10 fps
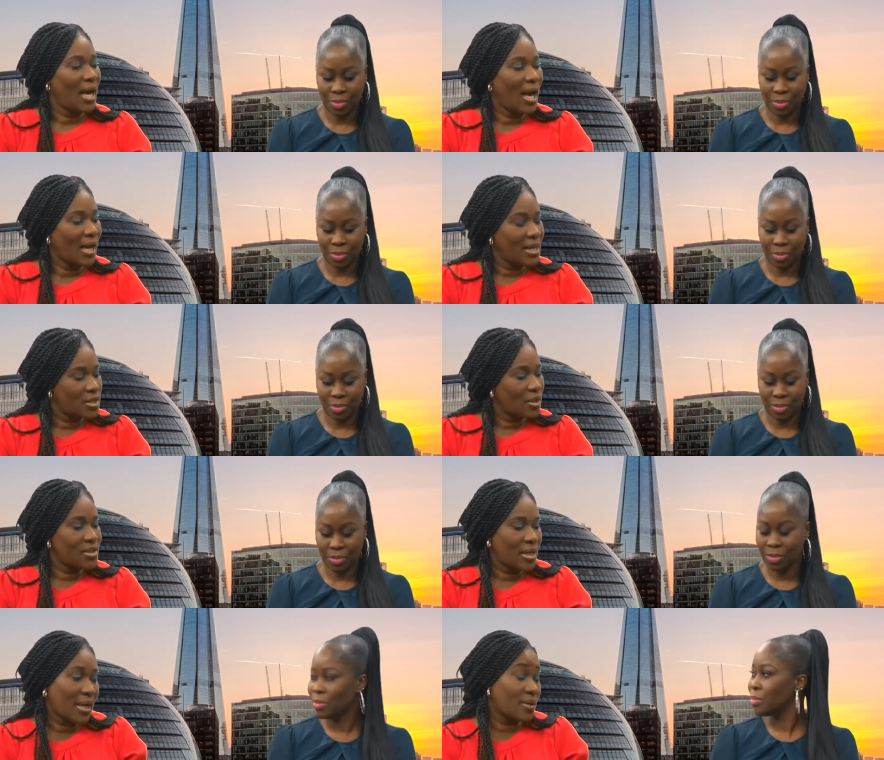Speaker 1: and it does
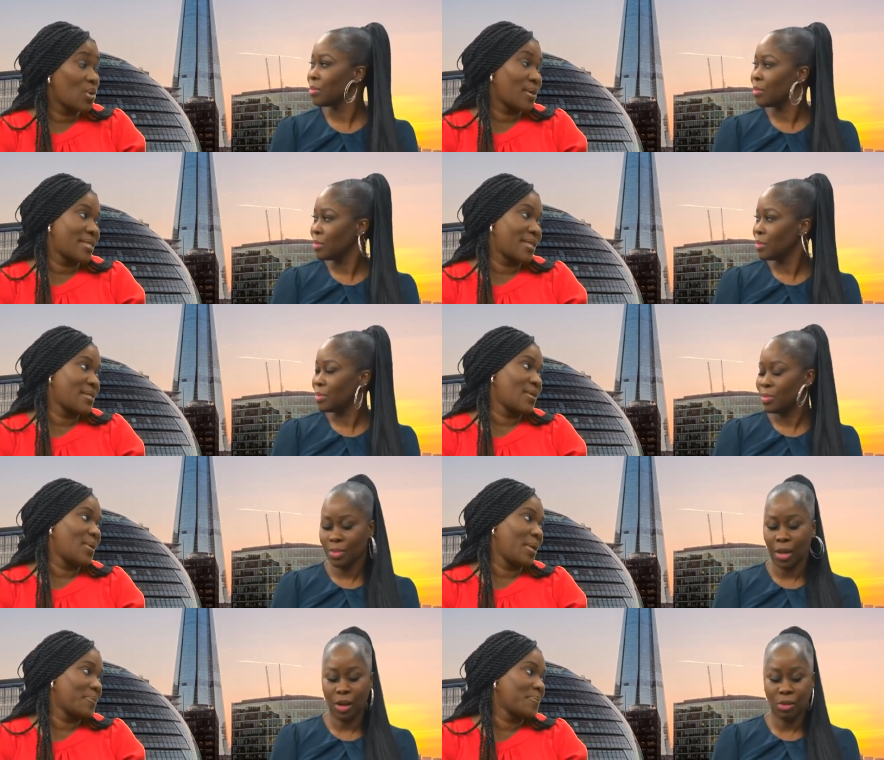take out toxins.
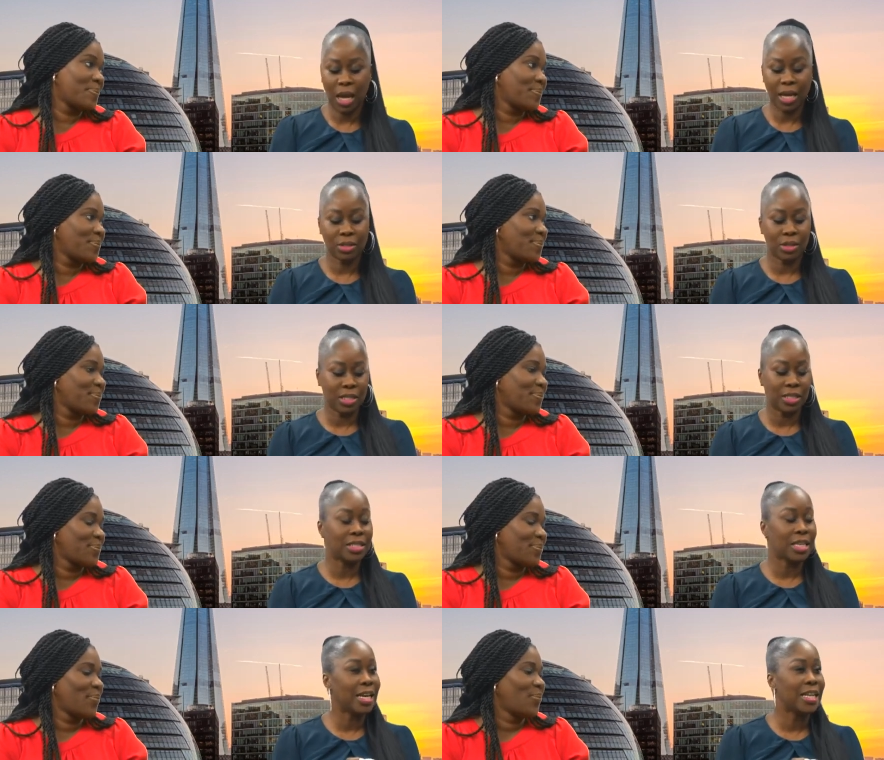yeah.
Speaker 2: Okay, so this is
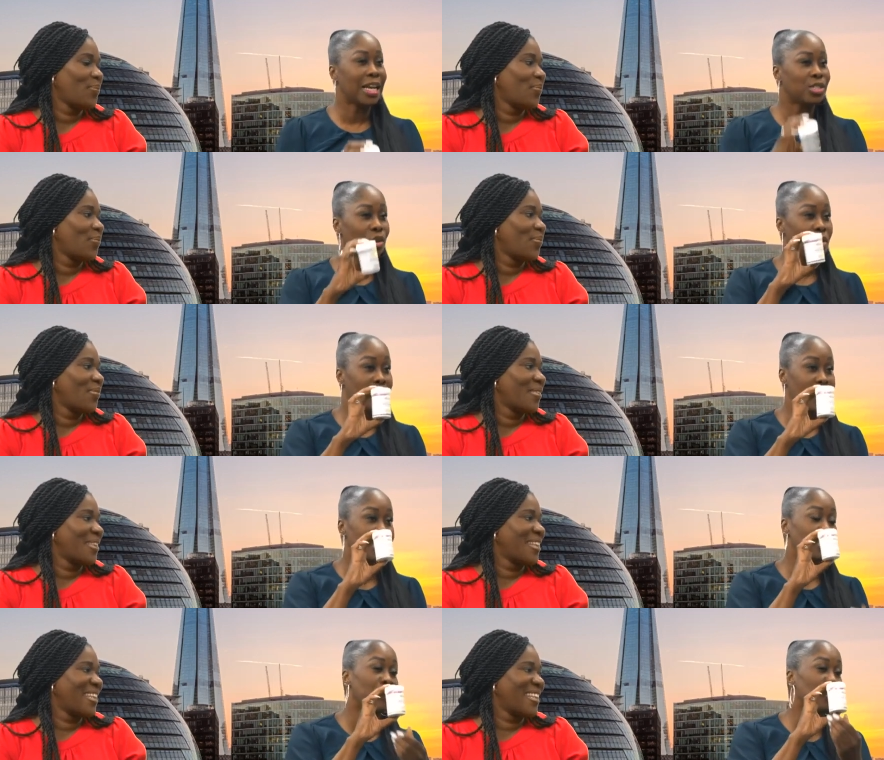taking out toxins. We've